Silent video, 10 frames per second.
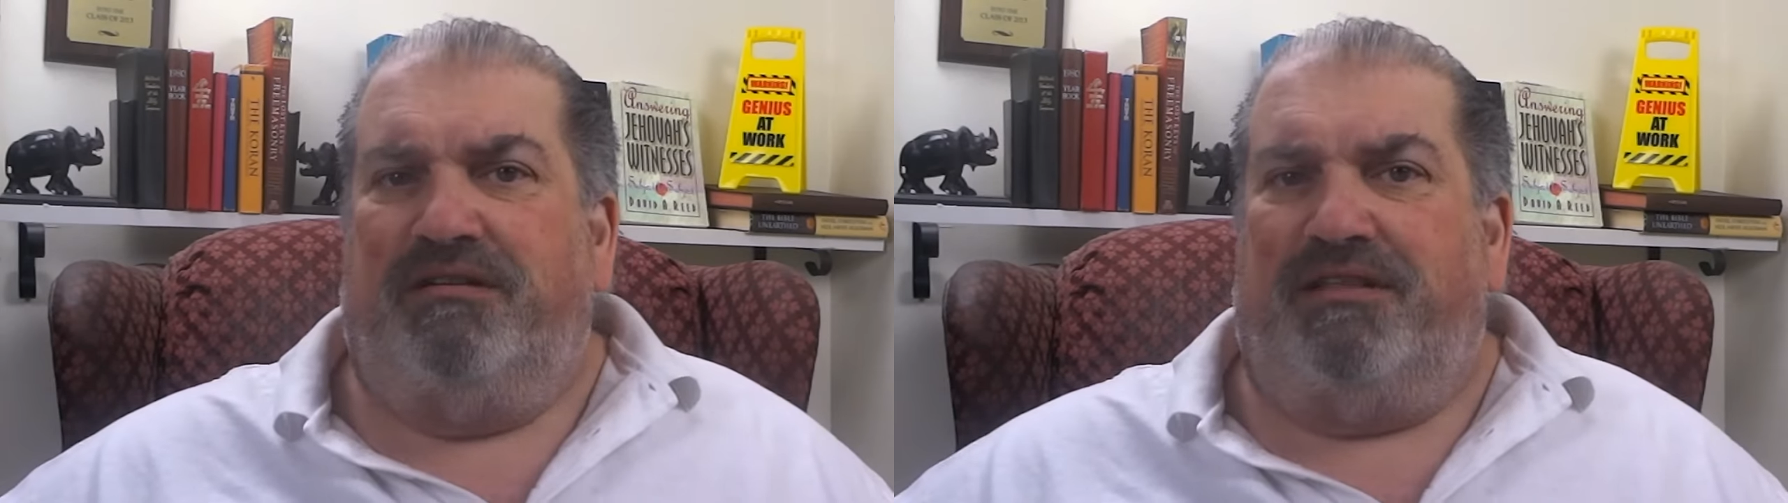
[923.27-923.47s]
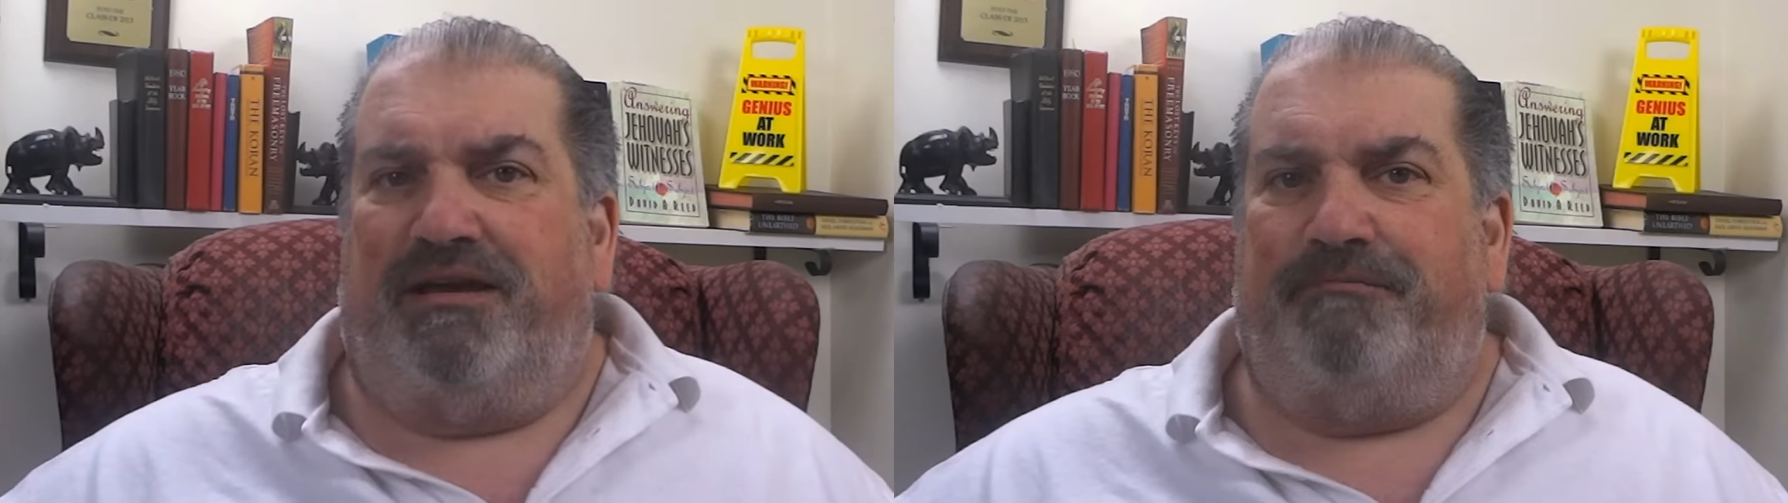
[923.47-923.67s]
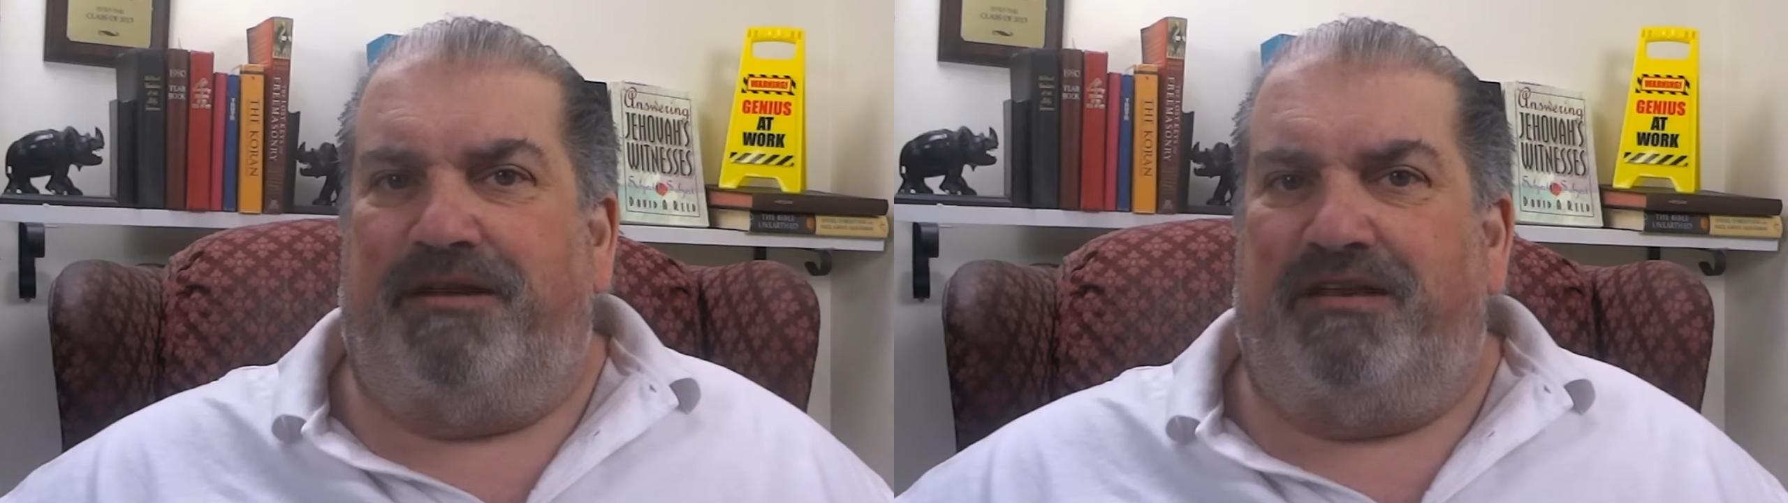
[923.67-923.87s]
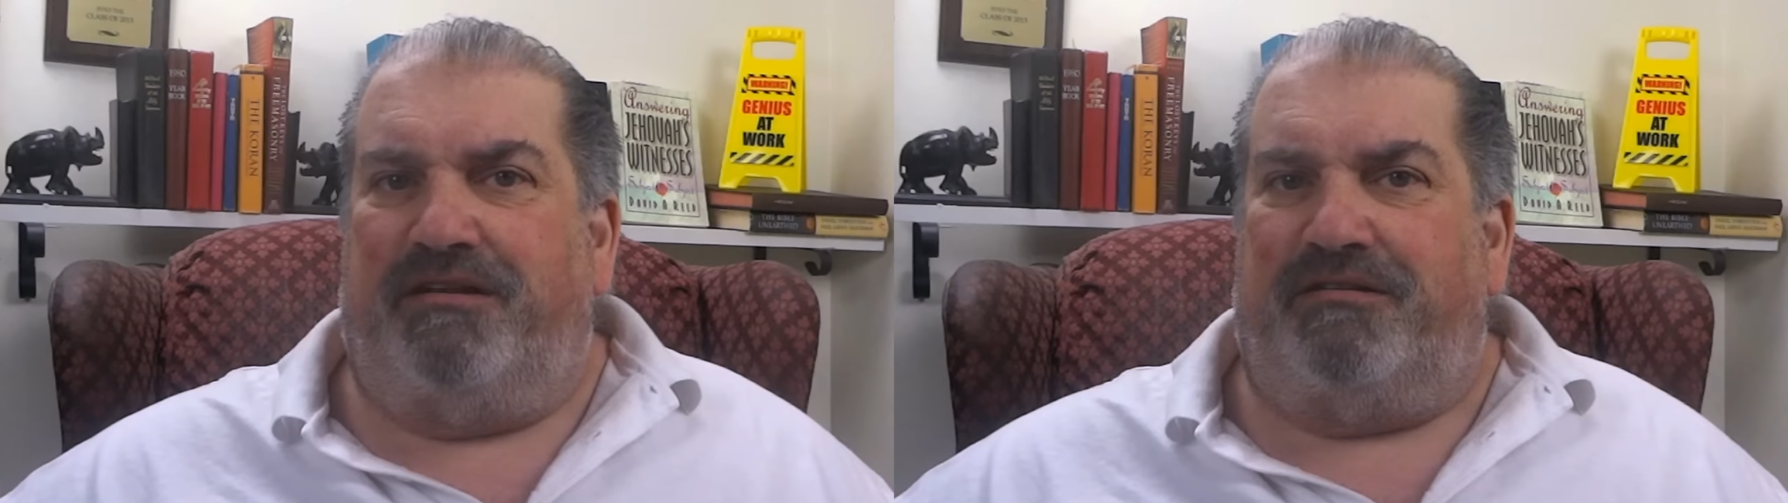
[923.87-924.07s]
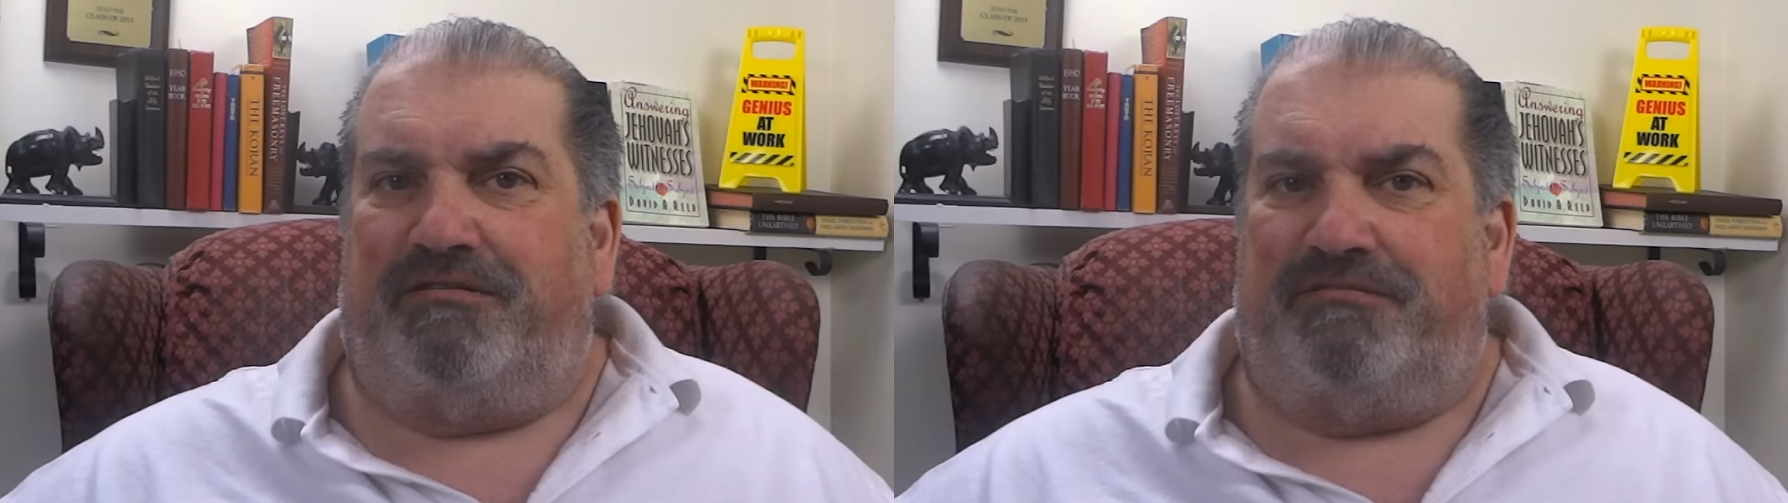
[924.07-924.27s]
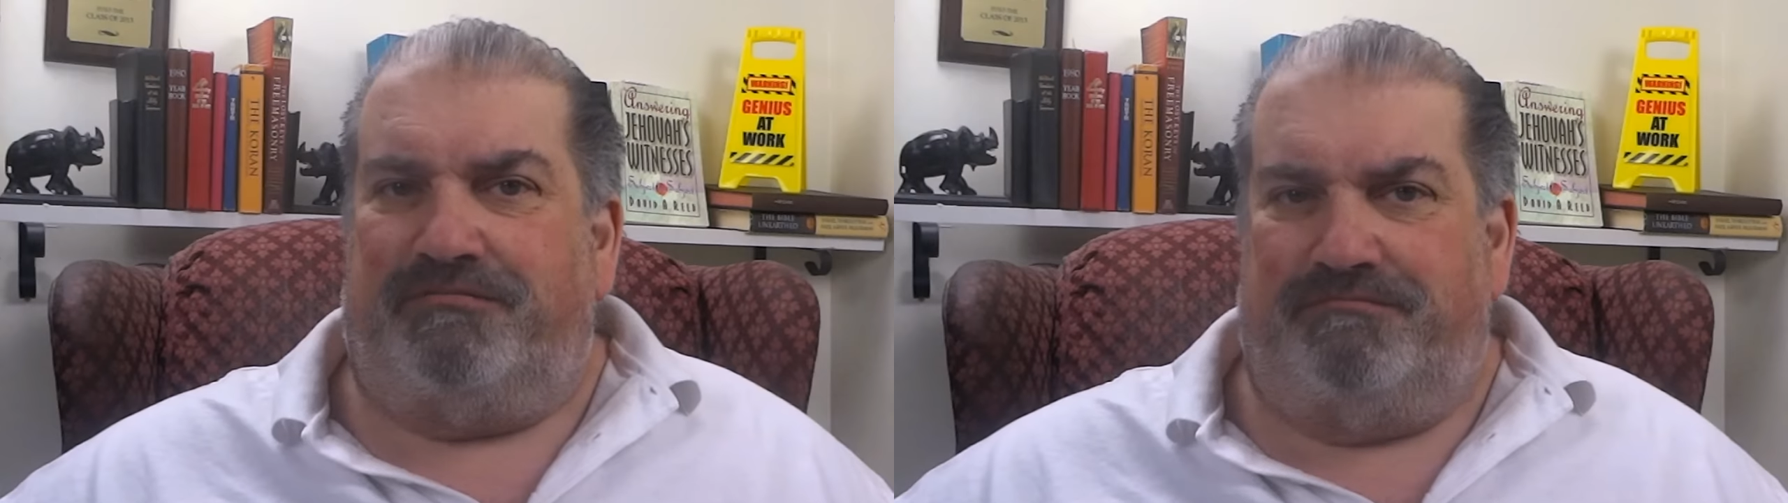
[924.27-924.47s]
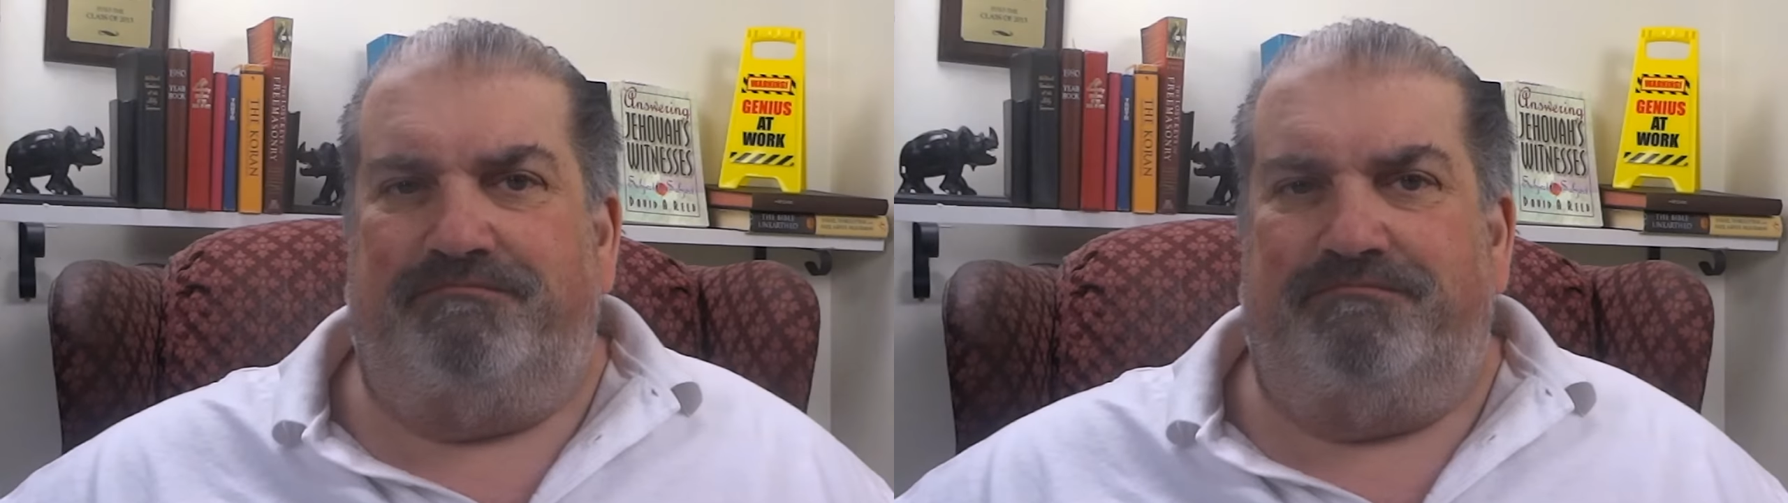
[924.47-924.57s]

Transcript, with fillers: Let me know.